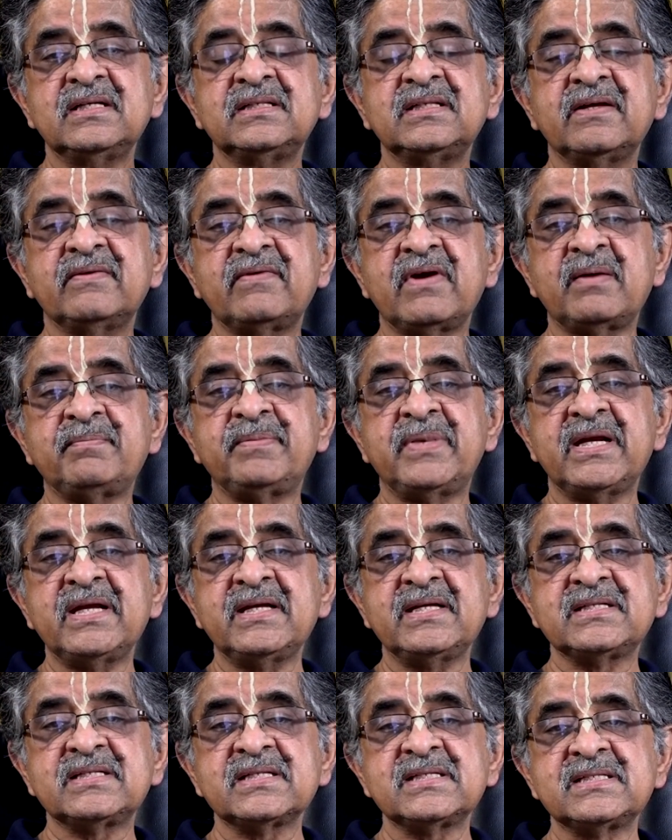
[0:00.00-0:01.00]
the
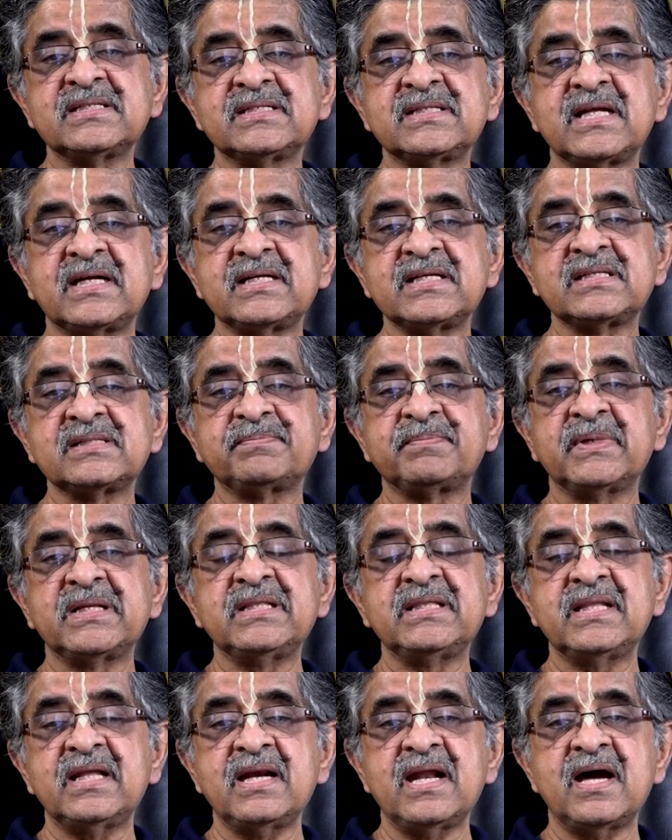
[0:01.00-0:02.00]
vibrations, that is
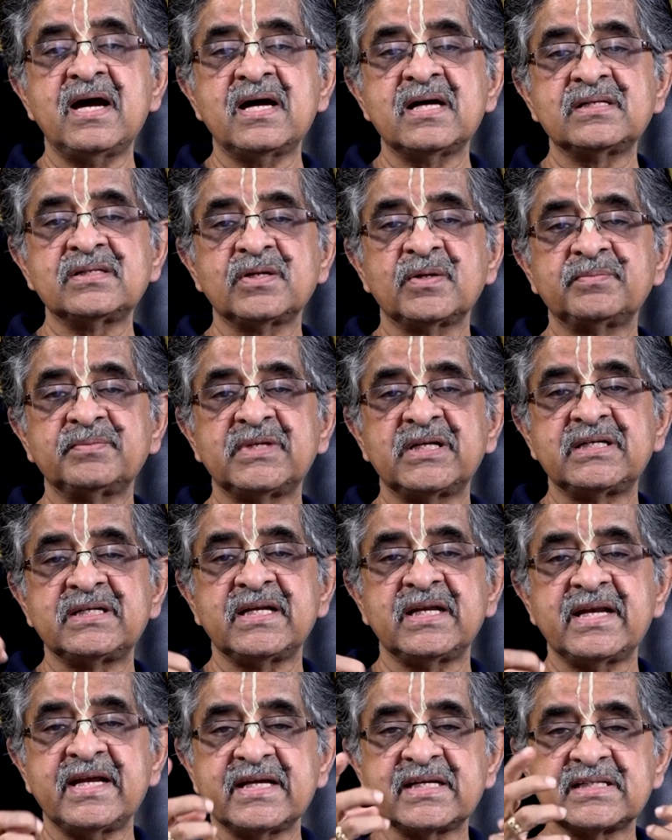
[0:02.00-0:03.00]
spandanas of the
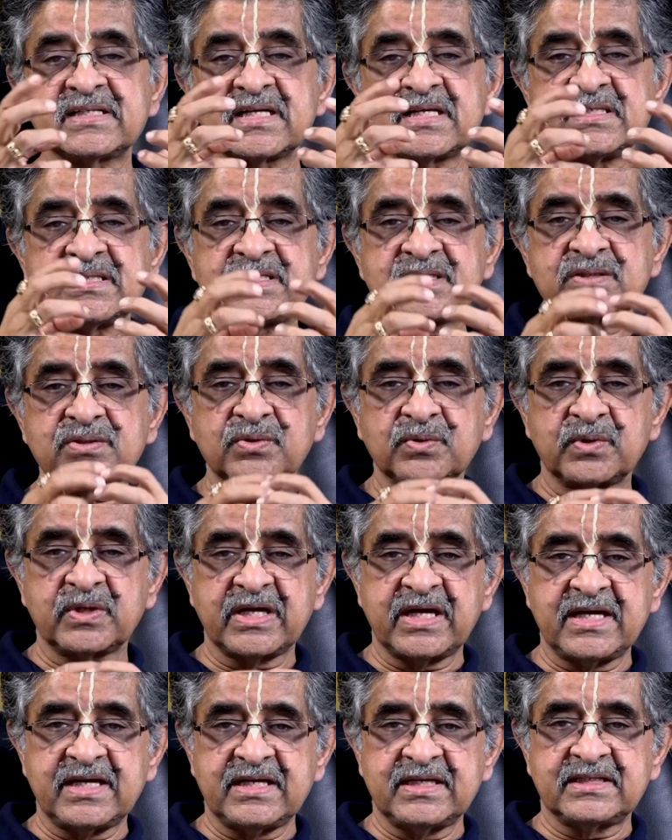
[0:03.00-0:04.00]
directions
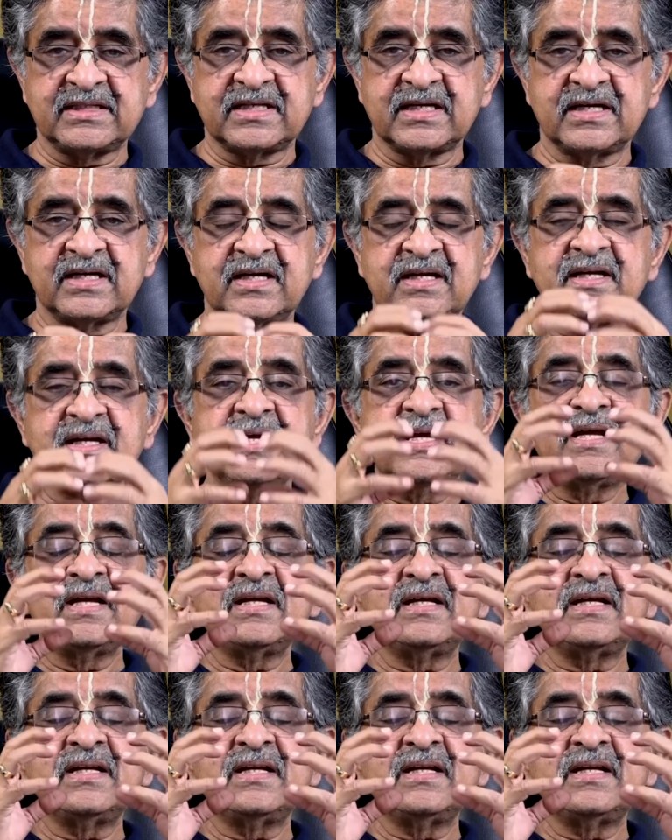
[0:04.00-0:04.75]
together,